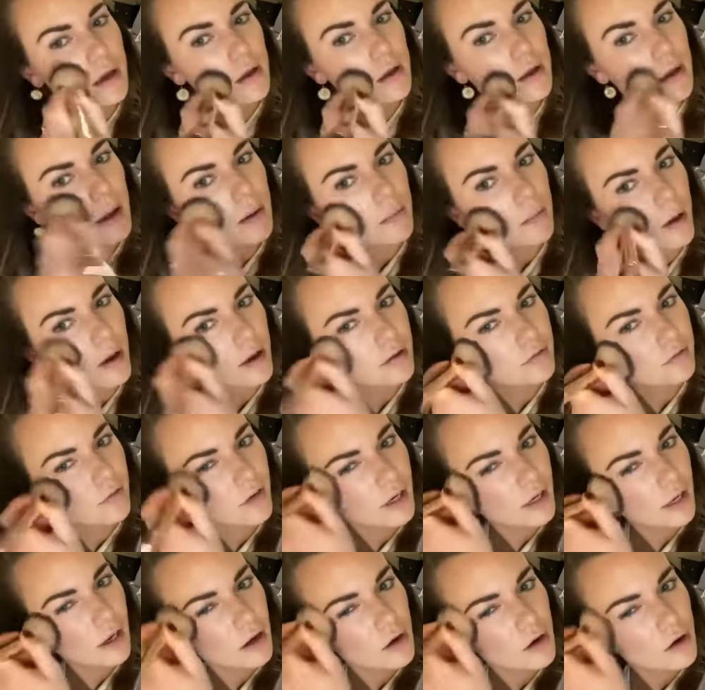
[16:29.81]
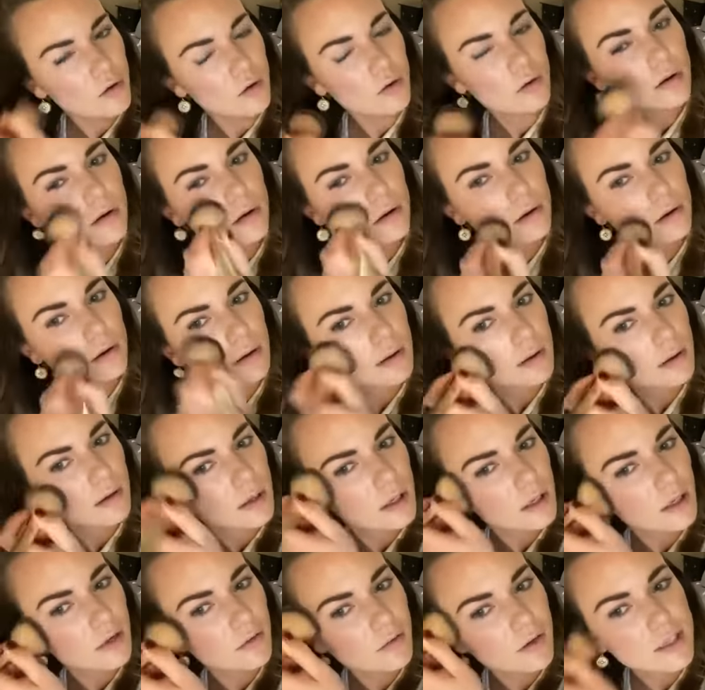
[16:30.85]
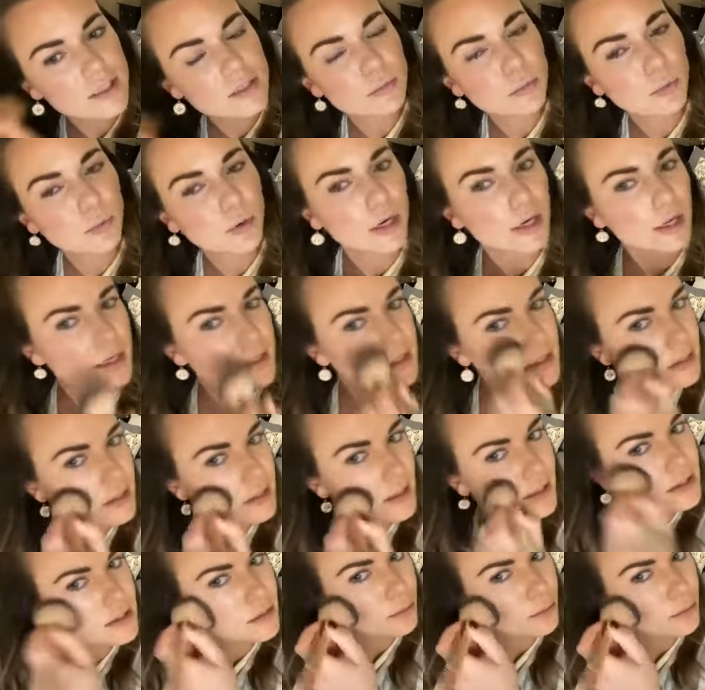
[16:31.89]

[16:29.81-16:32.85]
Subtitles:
on video, even as pretty as it does in